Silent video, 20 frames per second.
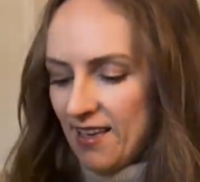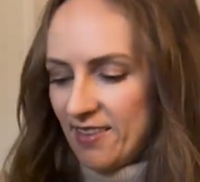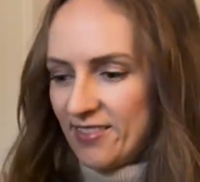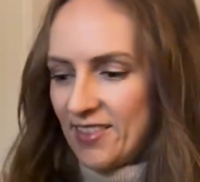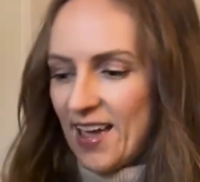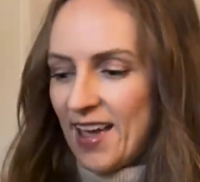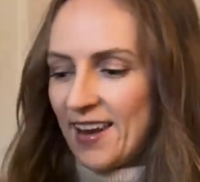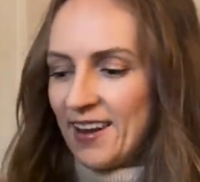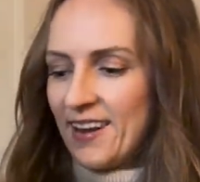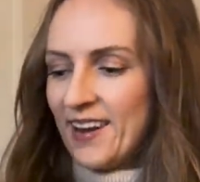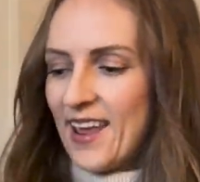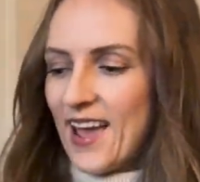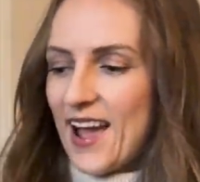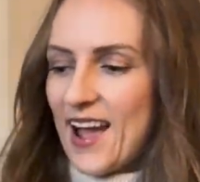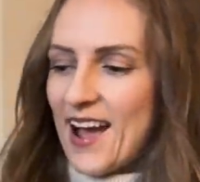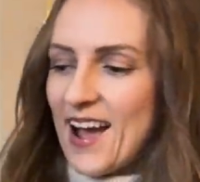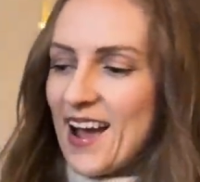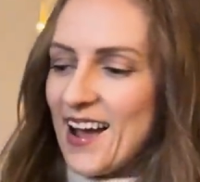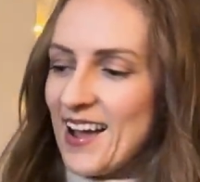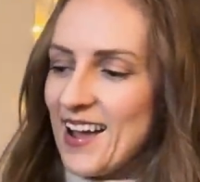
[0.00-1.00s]
Then
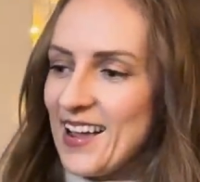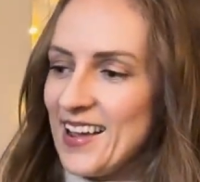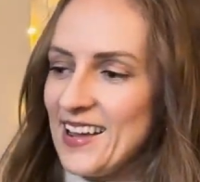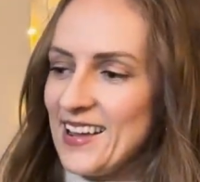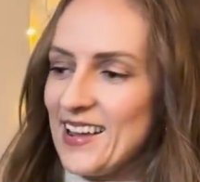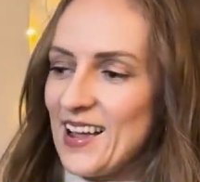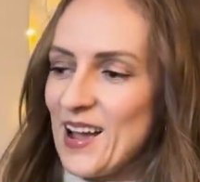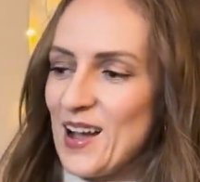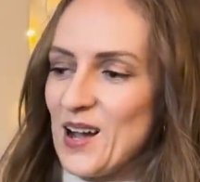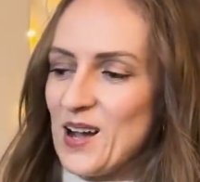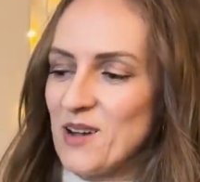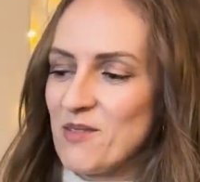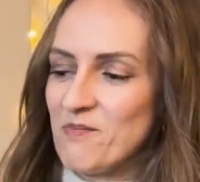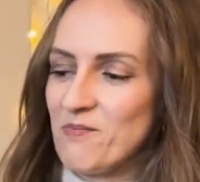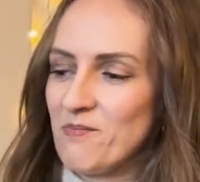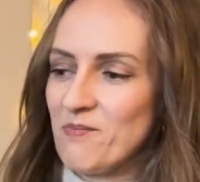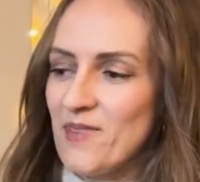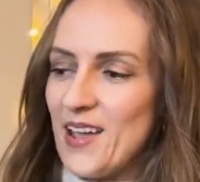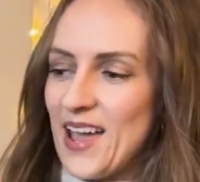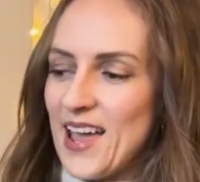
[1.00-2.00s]
I
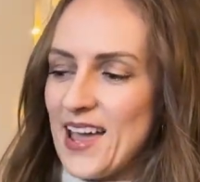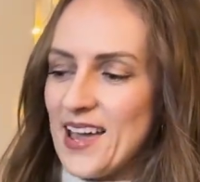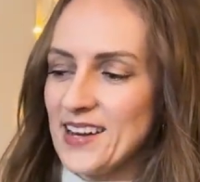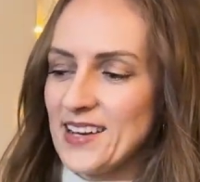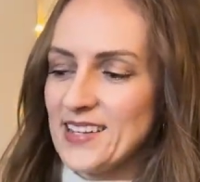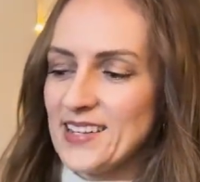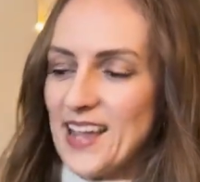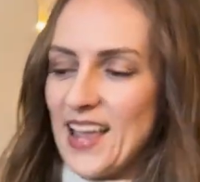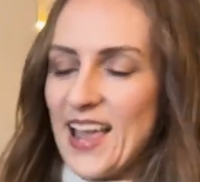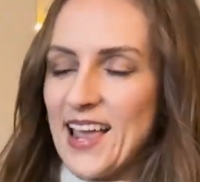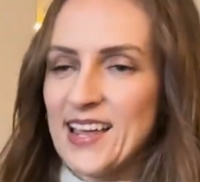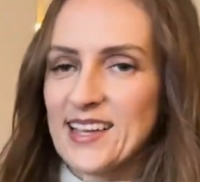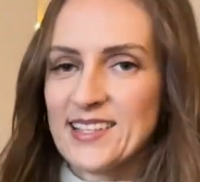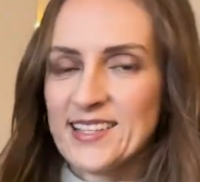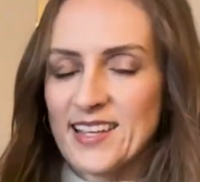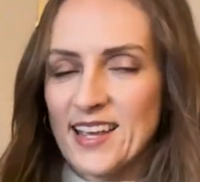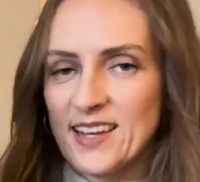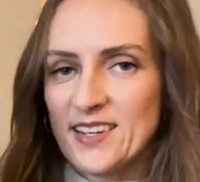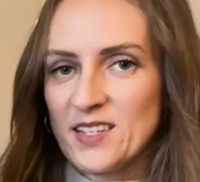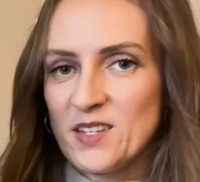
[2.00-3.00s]
added 8
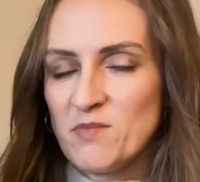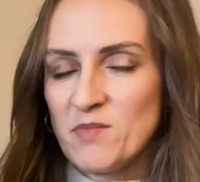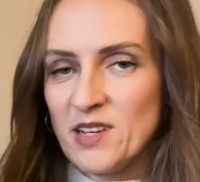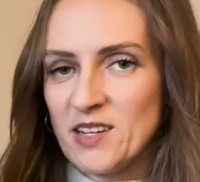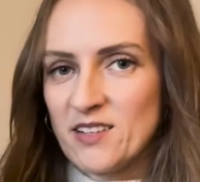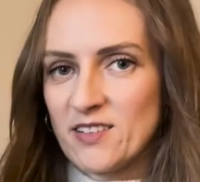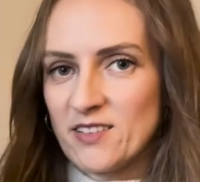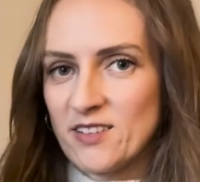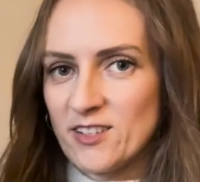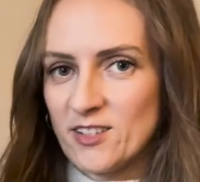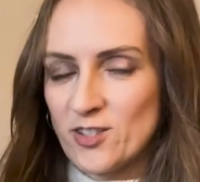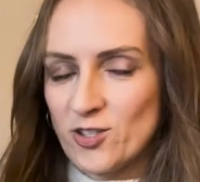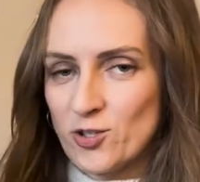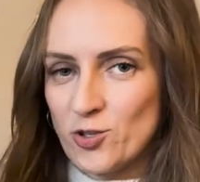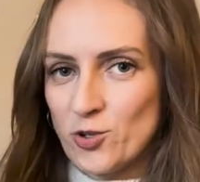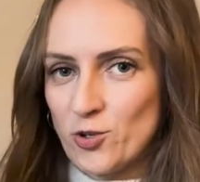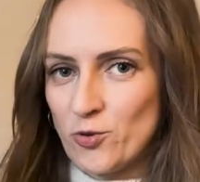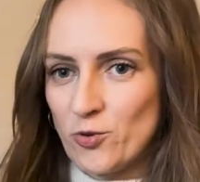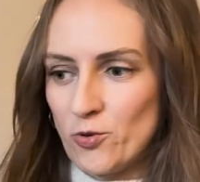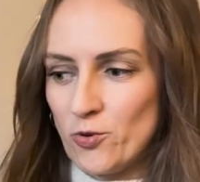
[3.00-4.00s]
centimeters
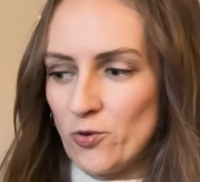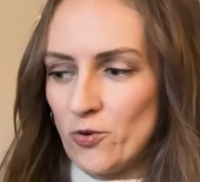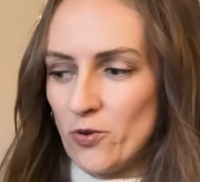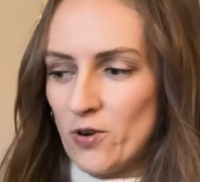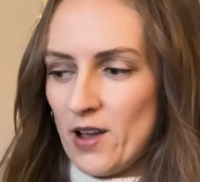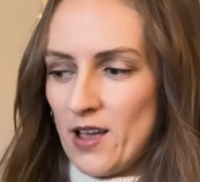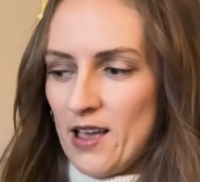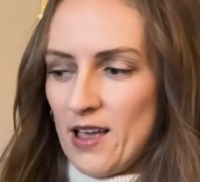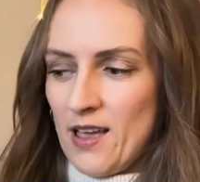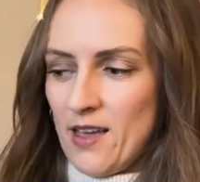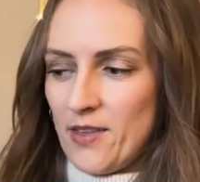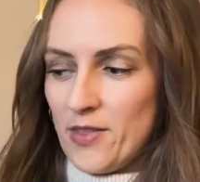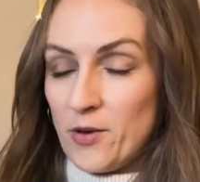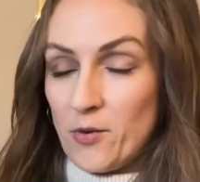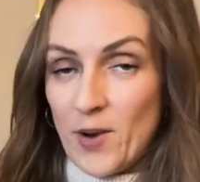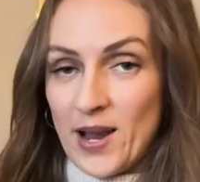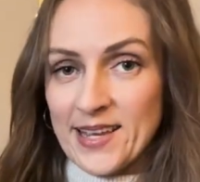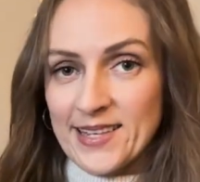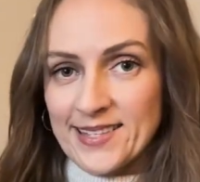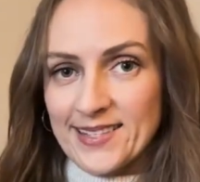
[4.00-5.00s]
to the
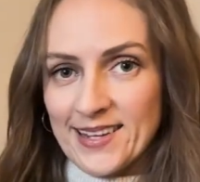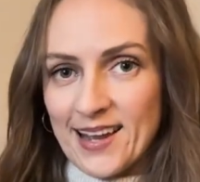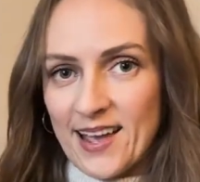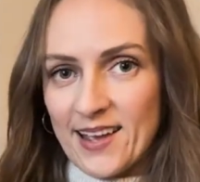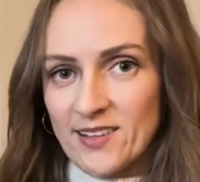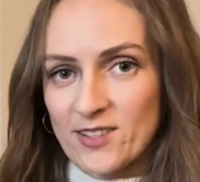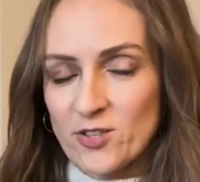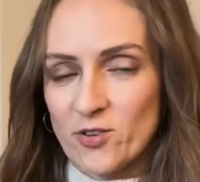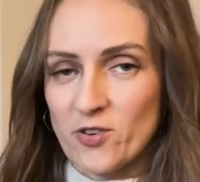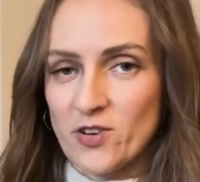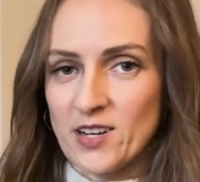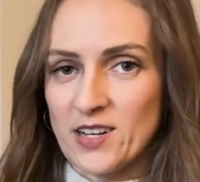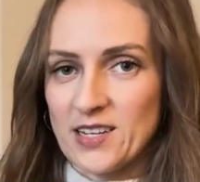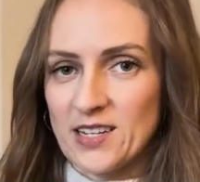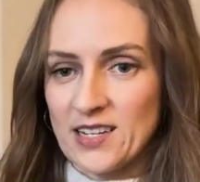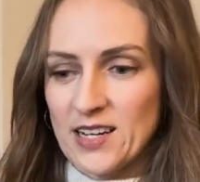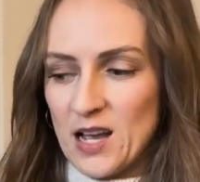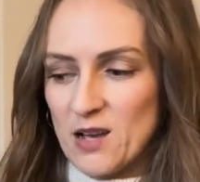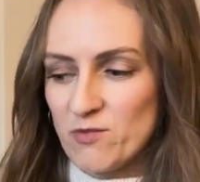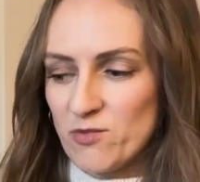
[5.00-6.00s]
waistline so that
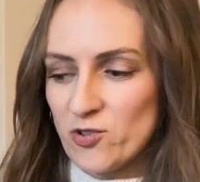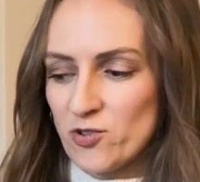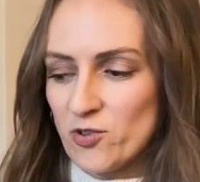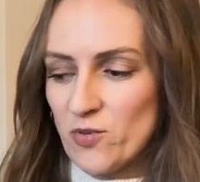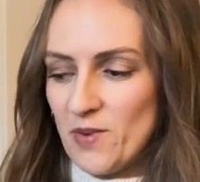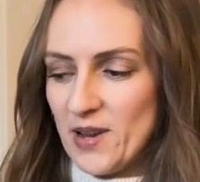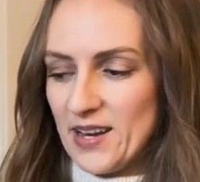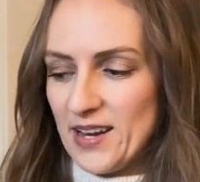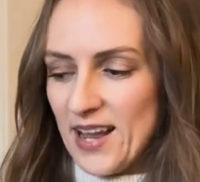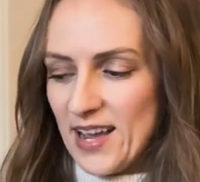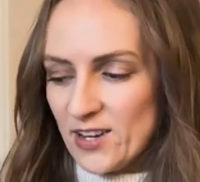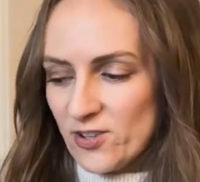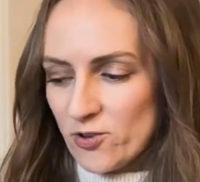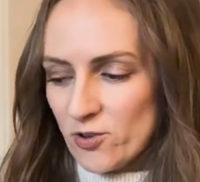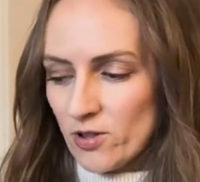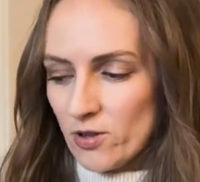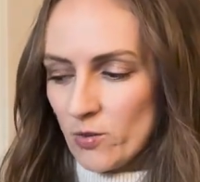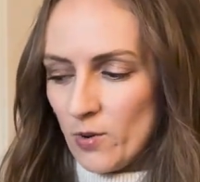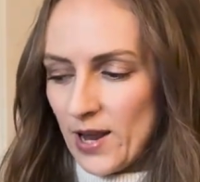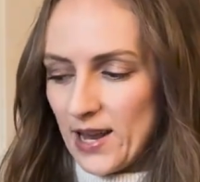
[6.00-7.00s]
it comes to my
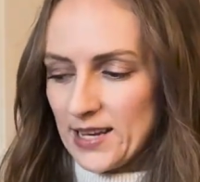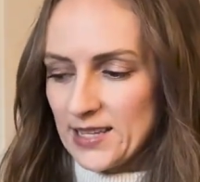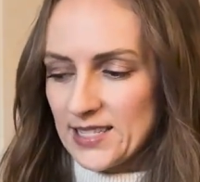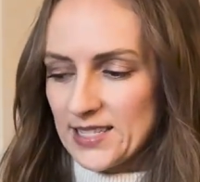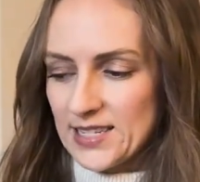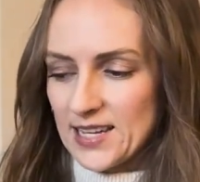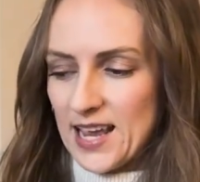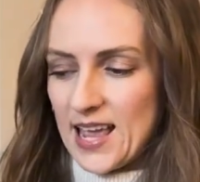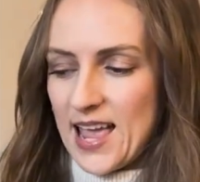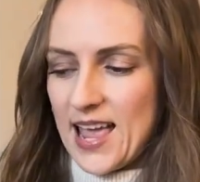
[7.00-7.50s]
natural waist,